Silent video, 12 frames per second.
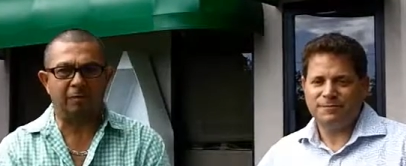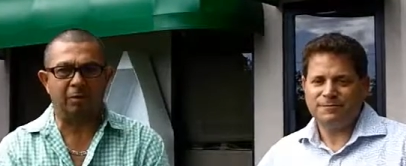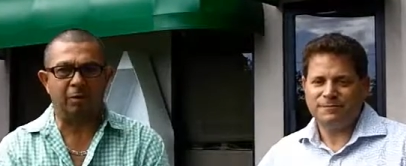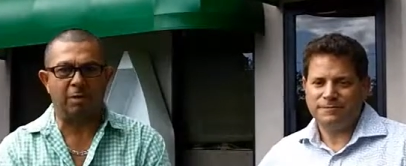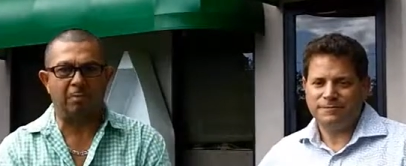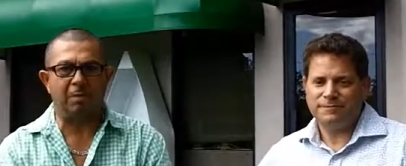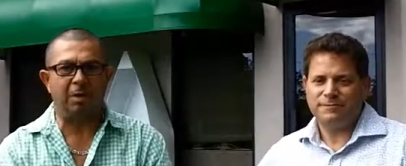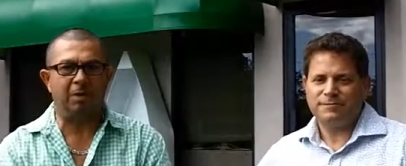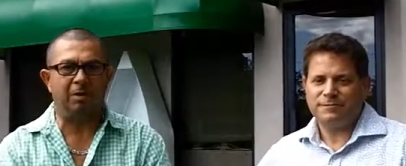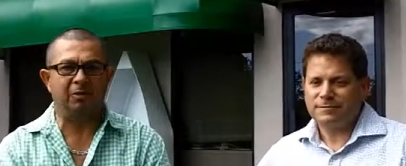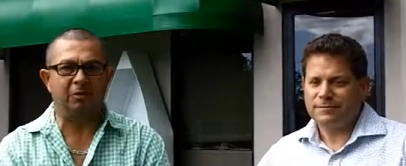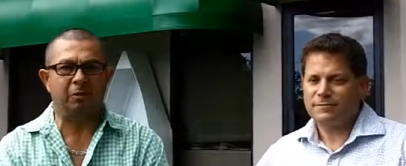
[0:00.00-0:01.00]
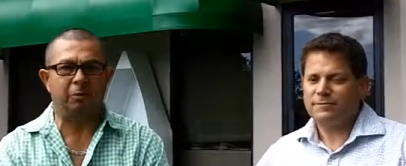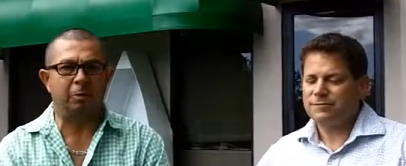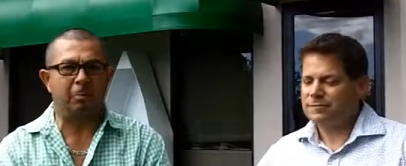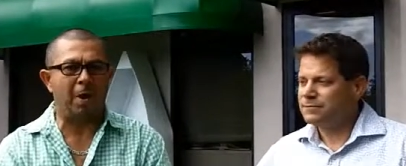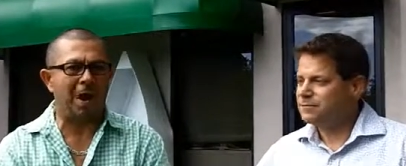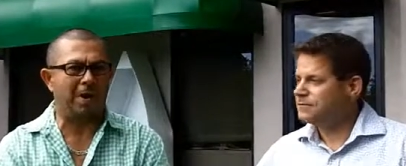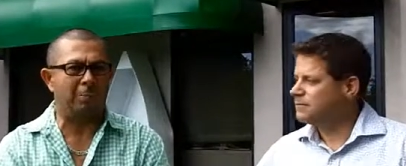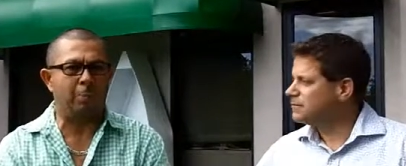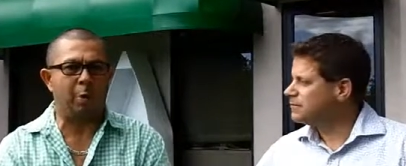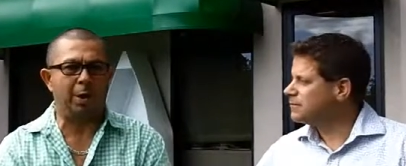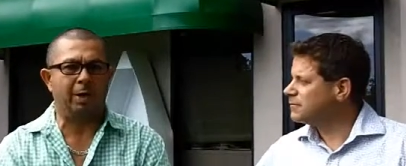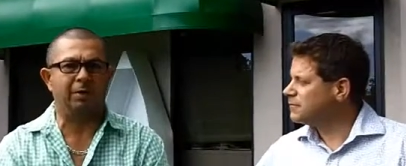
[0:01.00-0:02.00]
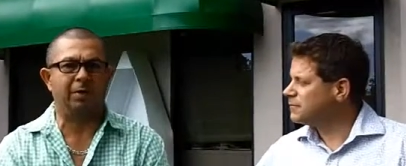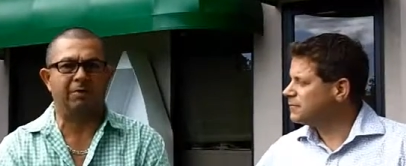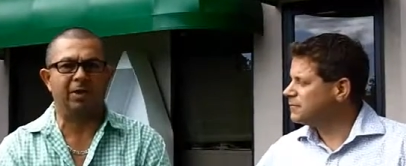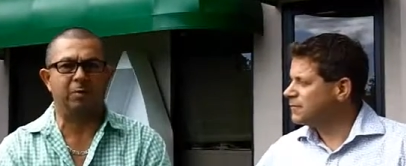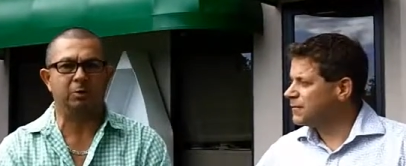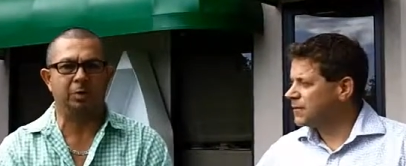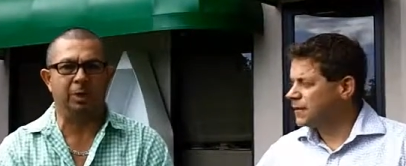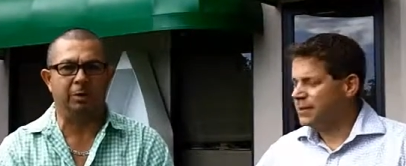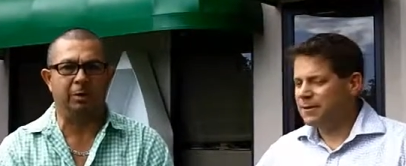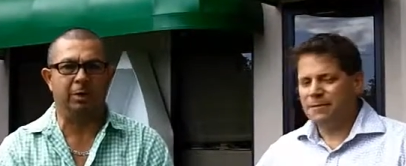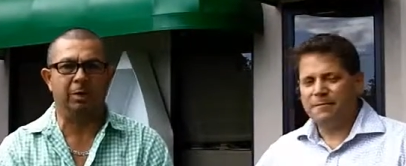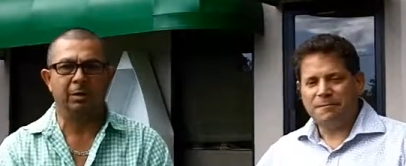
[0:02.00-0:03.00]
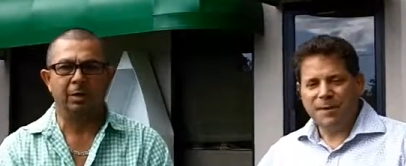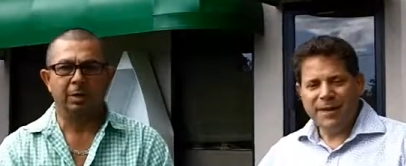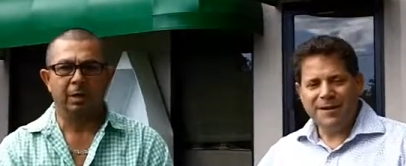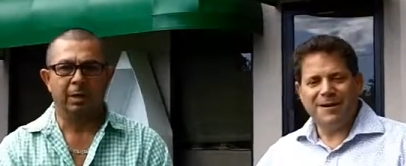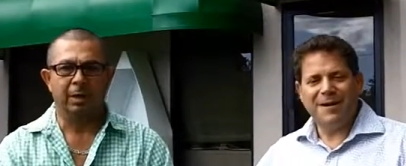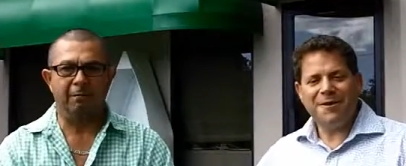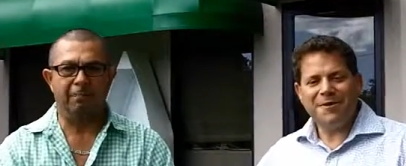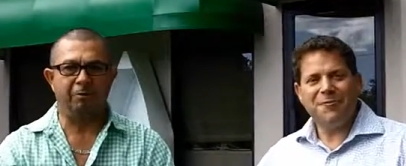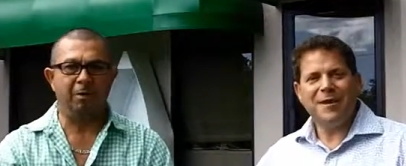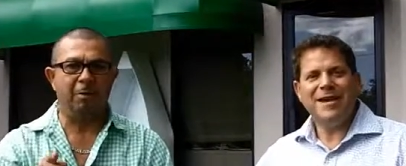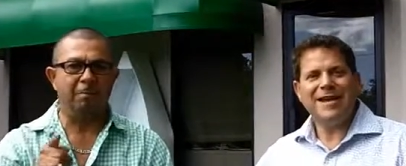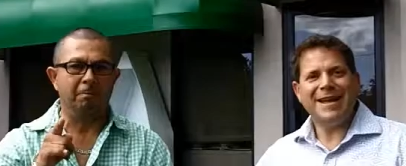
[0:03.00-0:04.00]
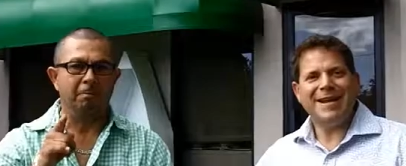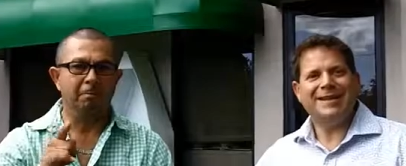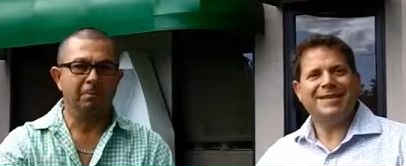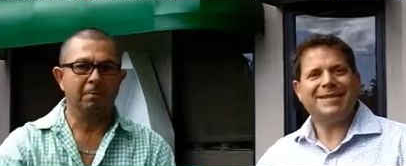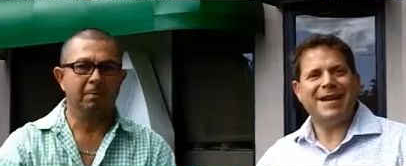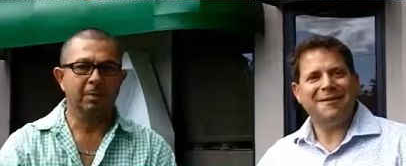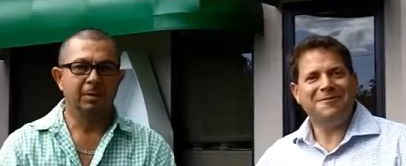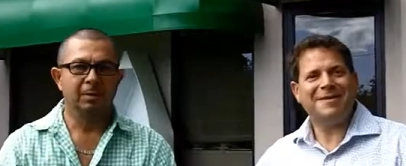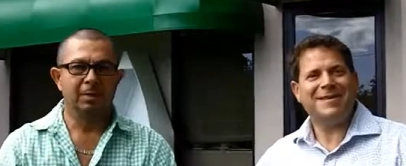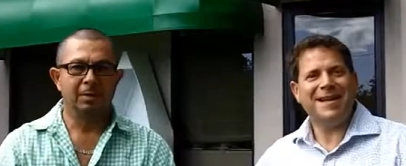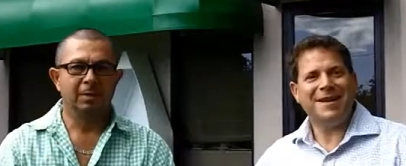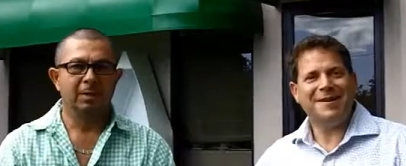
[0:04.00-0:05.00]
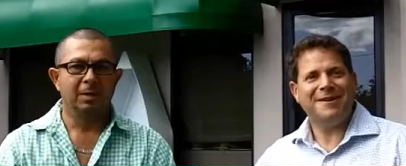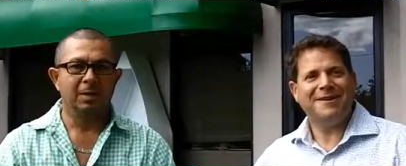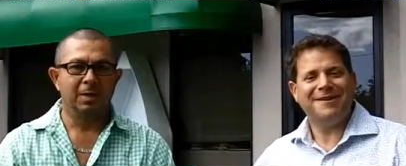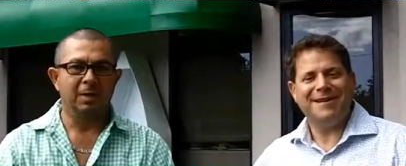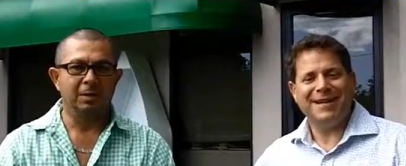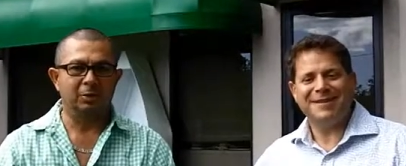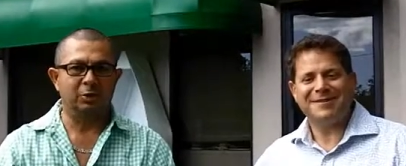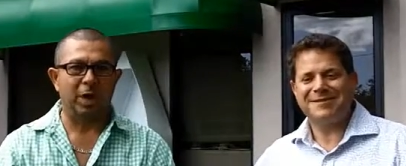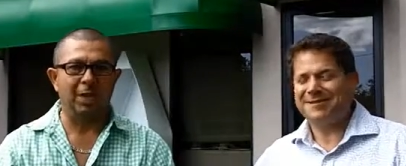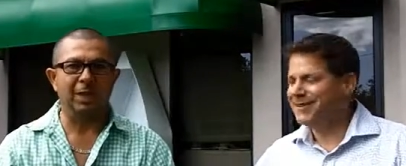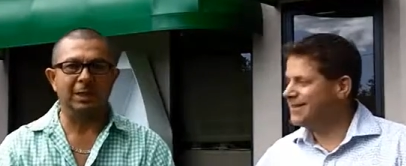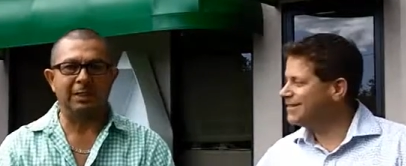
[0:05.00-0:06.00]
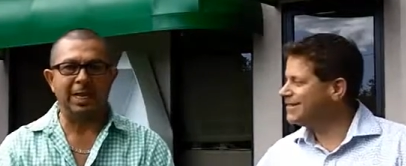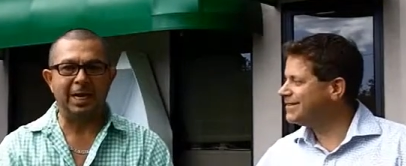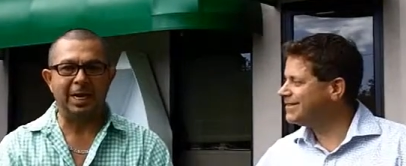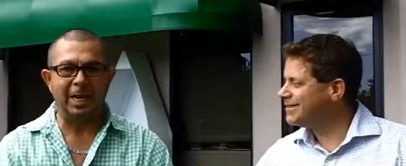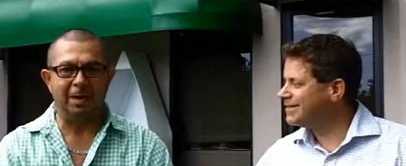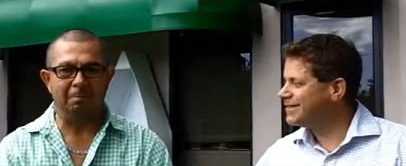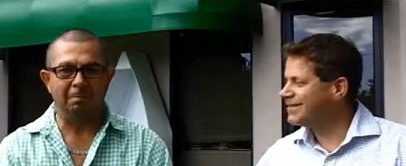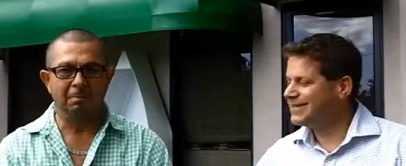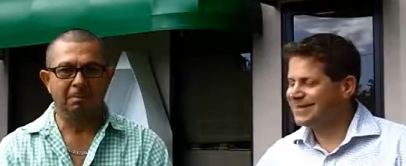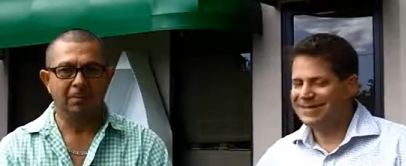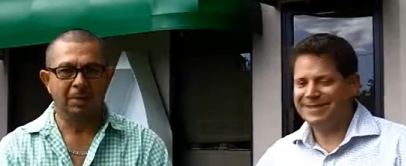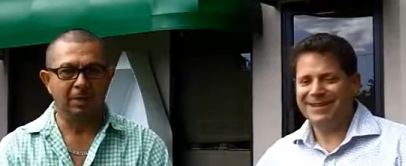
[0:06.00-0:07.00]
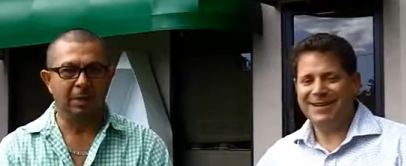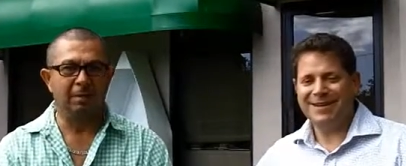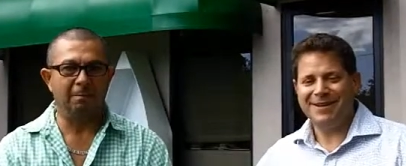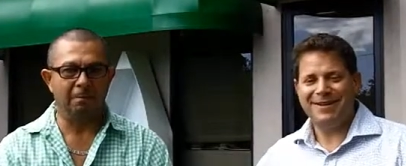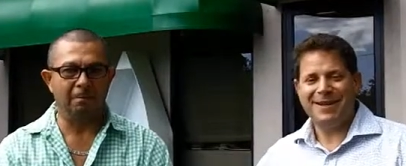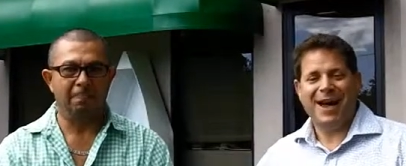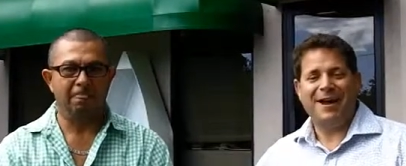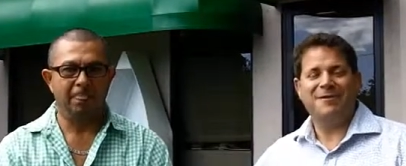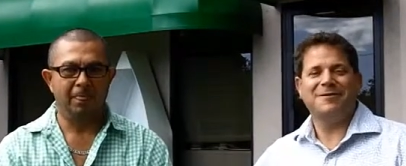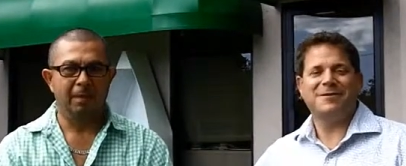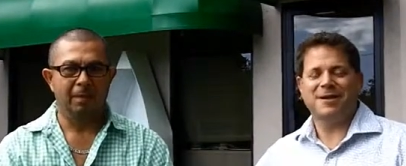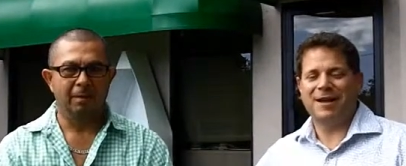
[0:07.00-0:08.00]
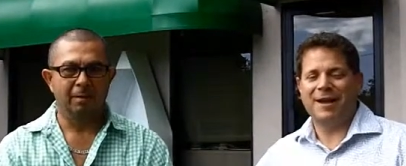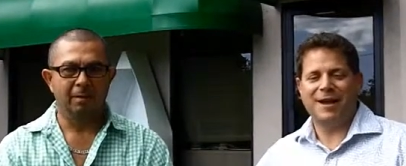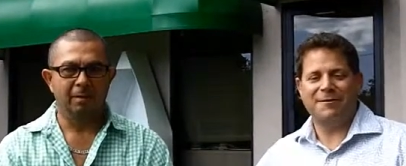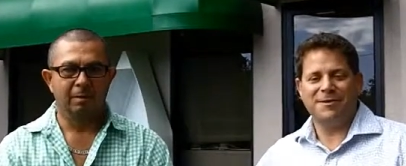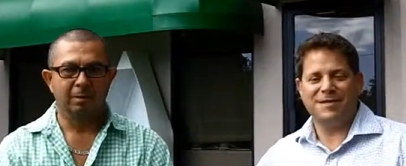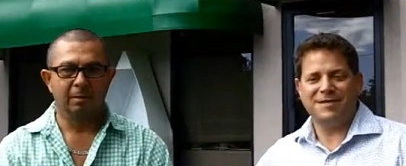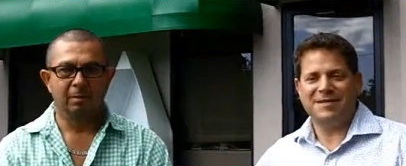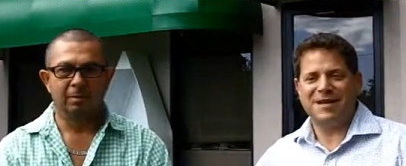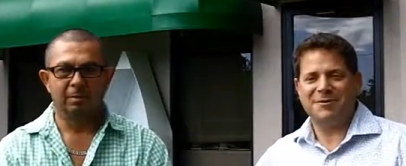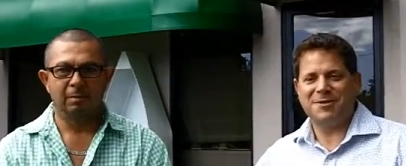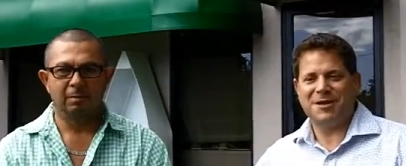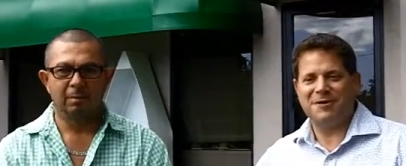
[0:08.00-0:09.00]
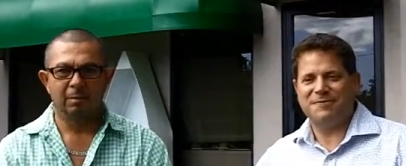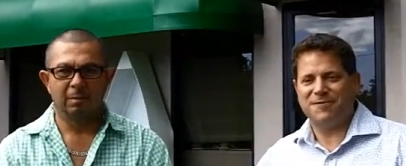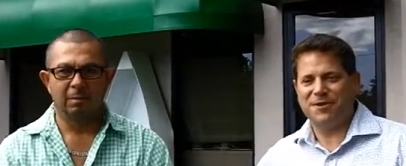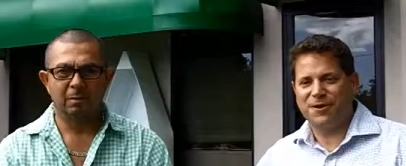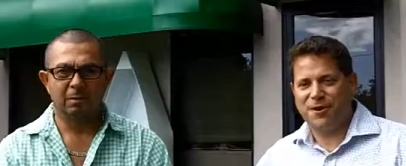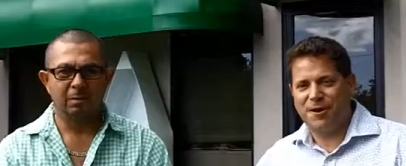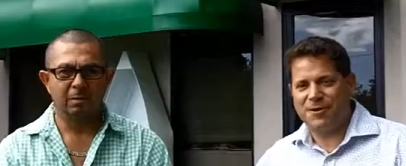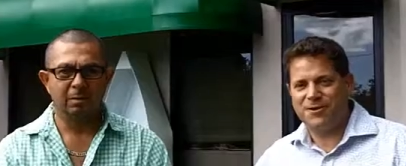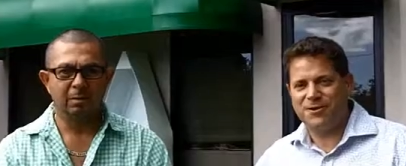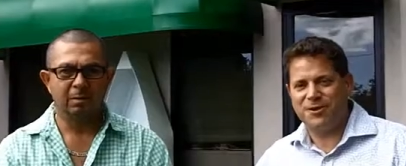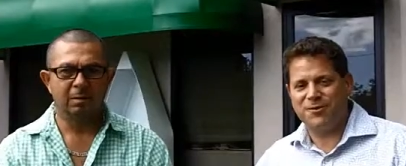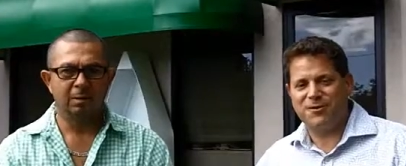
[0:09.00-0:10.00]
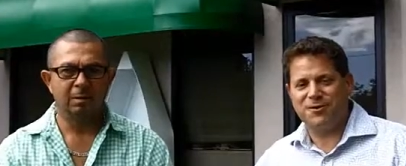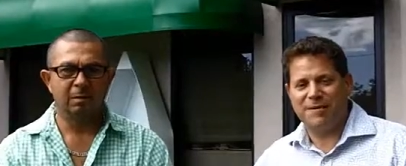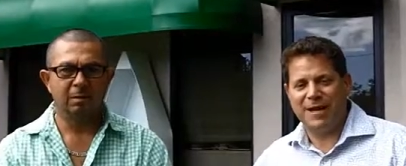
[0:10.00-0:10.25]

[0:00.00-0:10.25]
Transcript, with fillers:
Speaker 1: That's gonna be in the Central Park, park at the town center. Man, eh, another weekend
Speaker 2: at the town center.
Speaker 1: That's starting great. at 10 a.m.
Speaker 2: yeah. yeah. I was uh, I was at the town center for the garden show